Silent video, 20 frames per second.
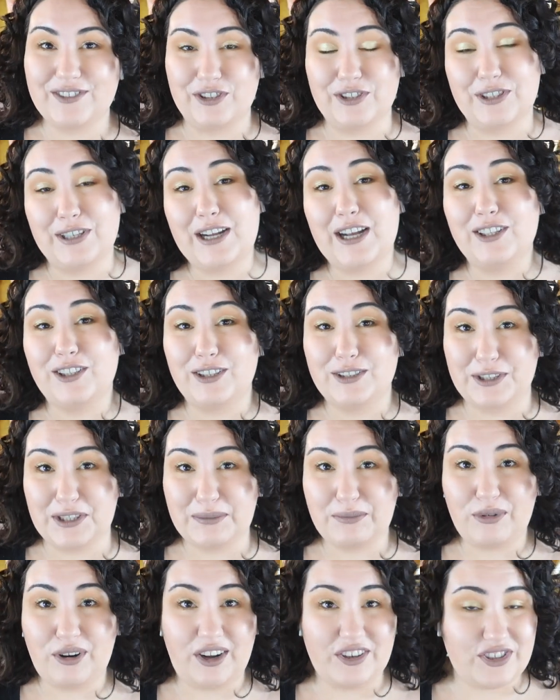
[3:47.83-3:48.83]
or how long this
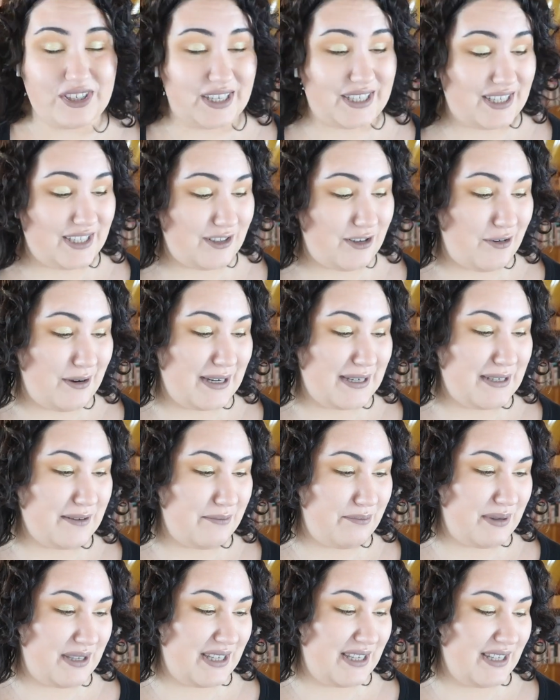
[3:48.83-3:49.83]
project is going to
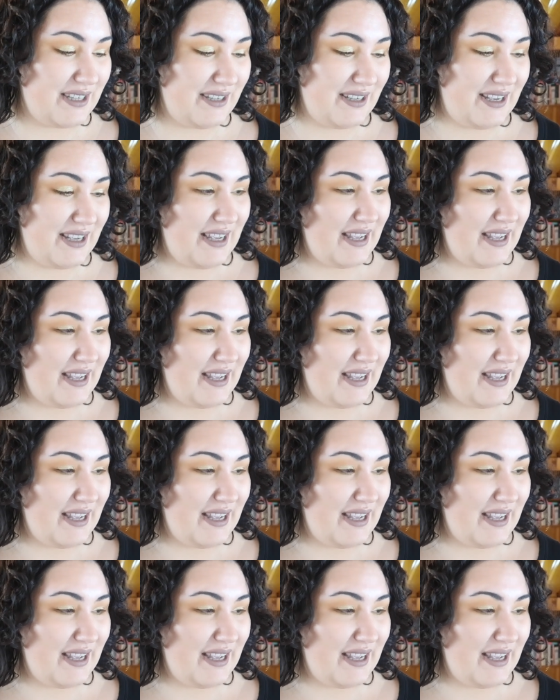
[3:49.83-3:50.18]
be,